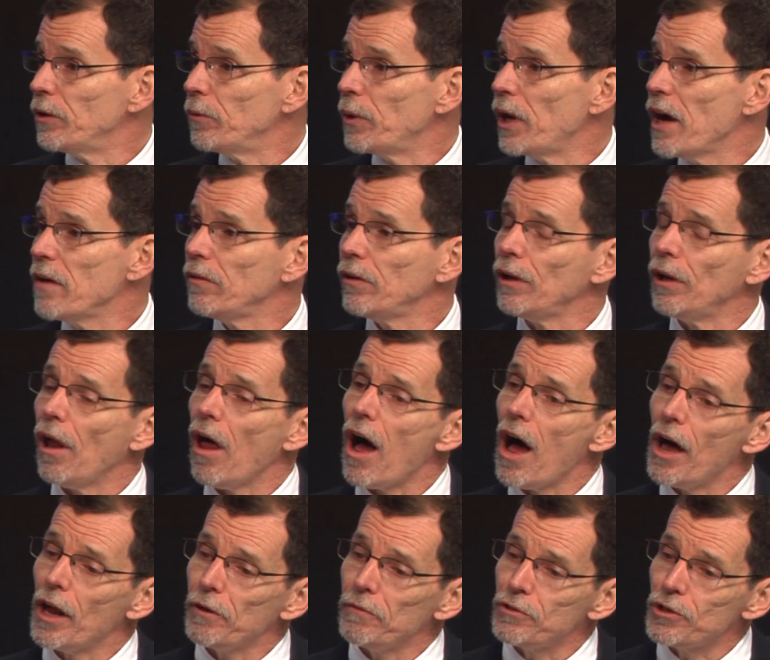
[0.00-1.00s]
We have a
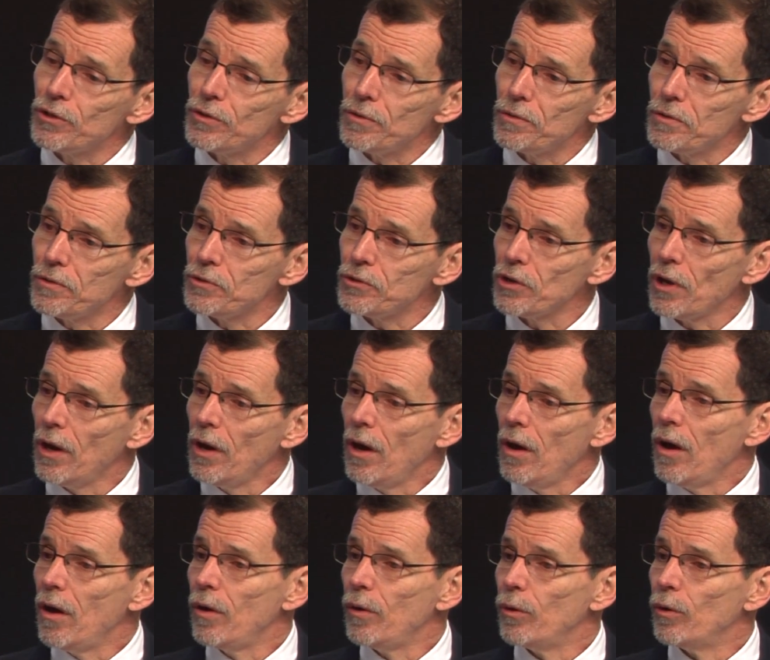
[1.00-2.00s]
lot of students
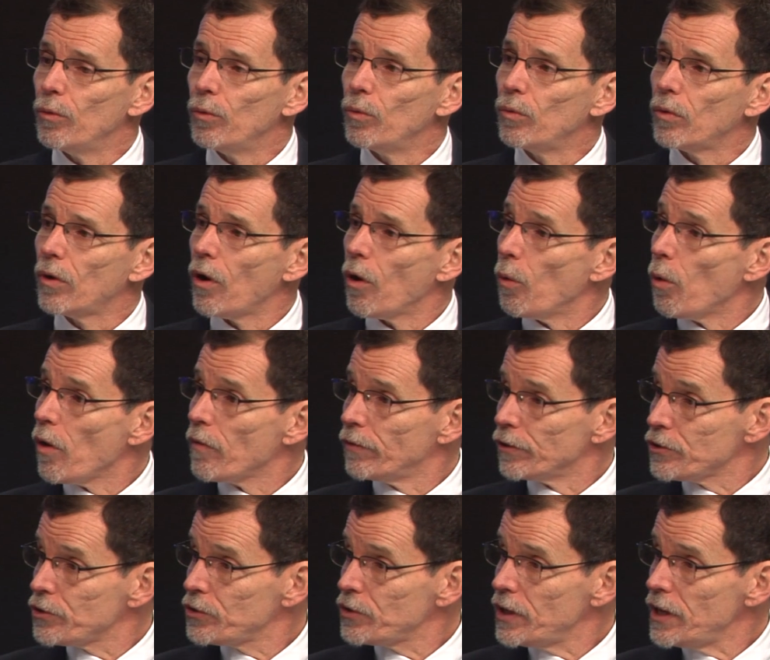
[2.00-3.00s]
who go
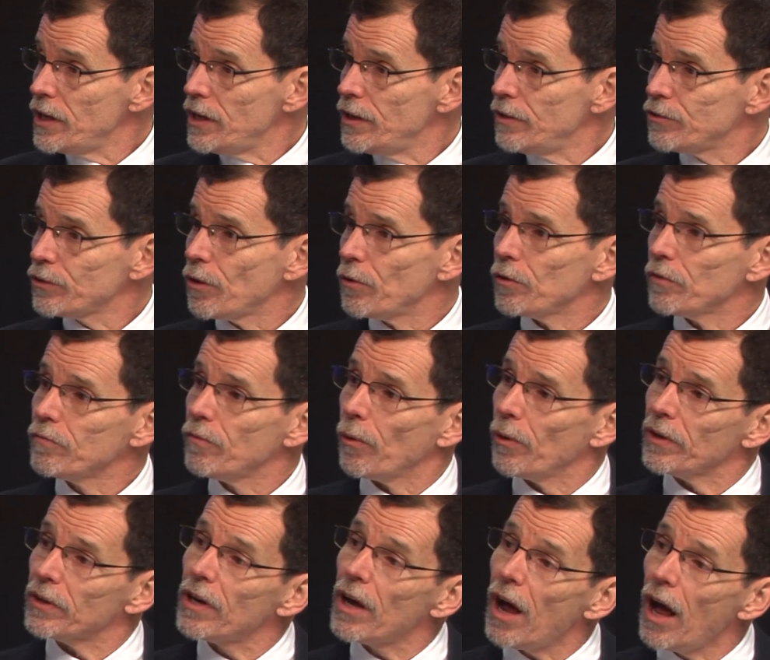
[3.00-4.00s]
overseas, go to
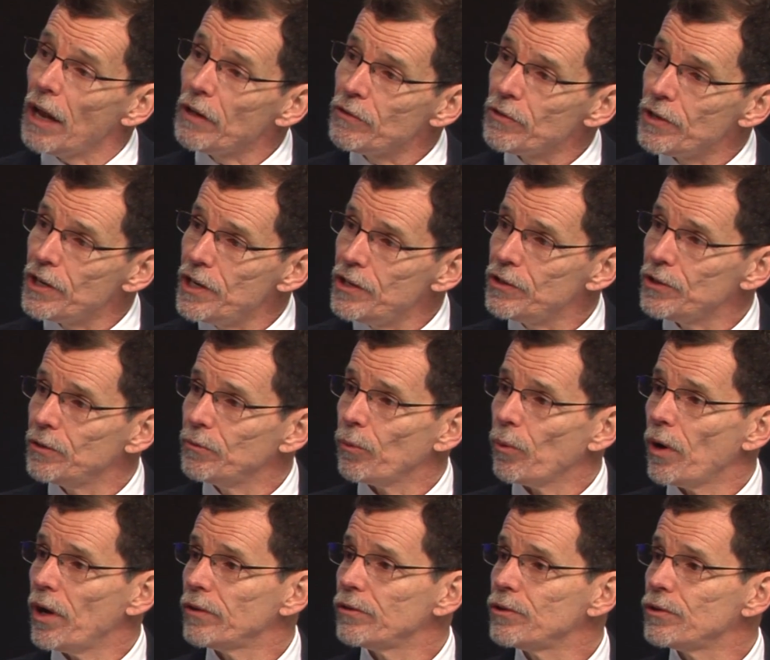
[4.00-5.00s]
foreign countries, and
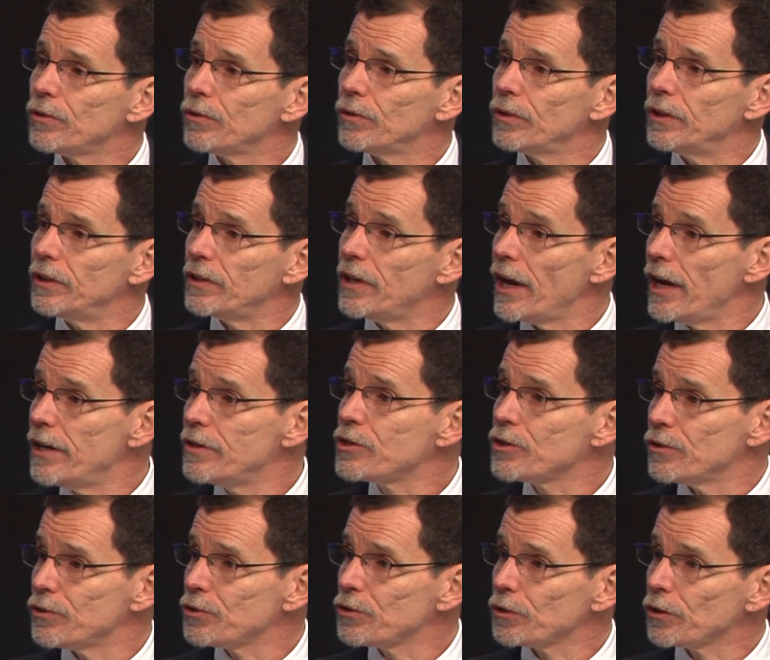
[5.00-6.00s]
want to engage
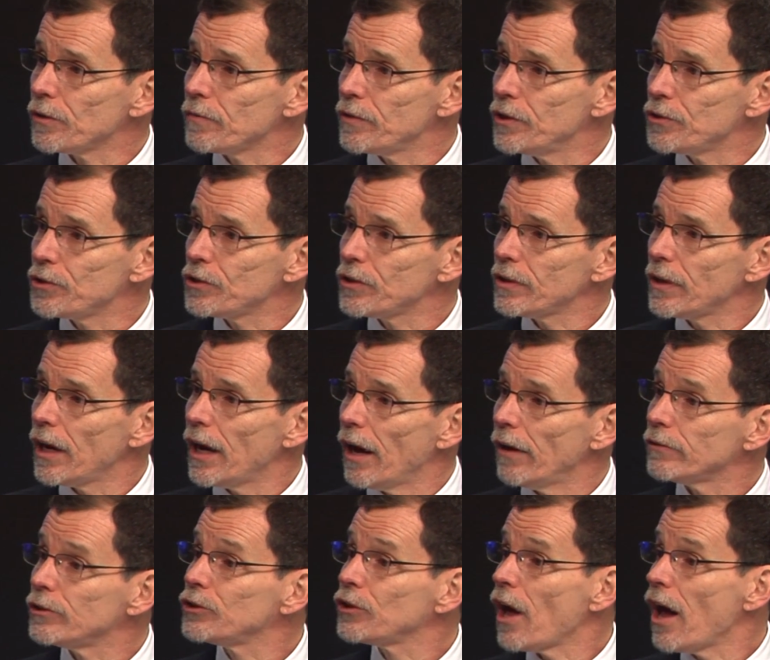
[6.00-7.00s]
in service
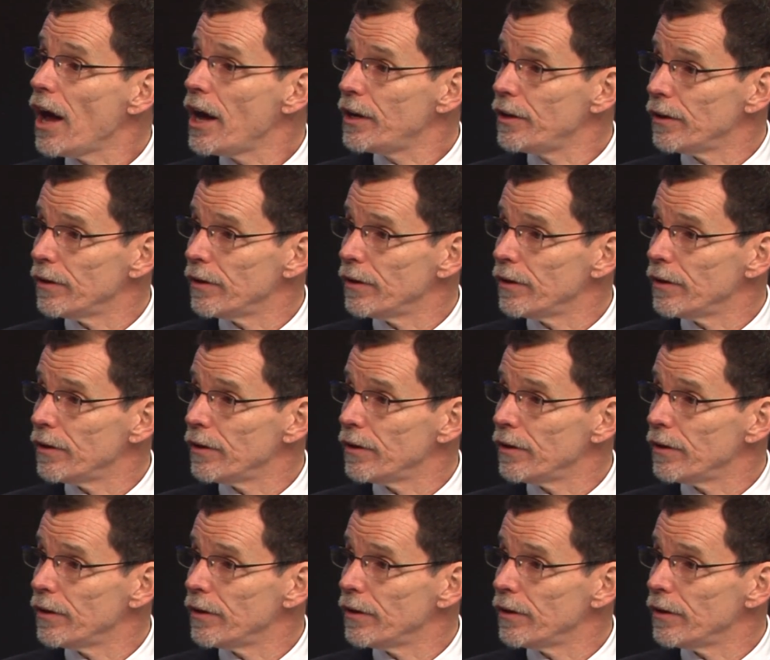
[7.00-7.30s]
outside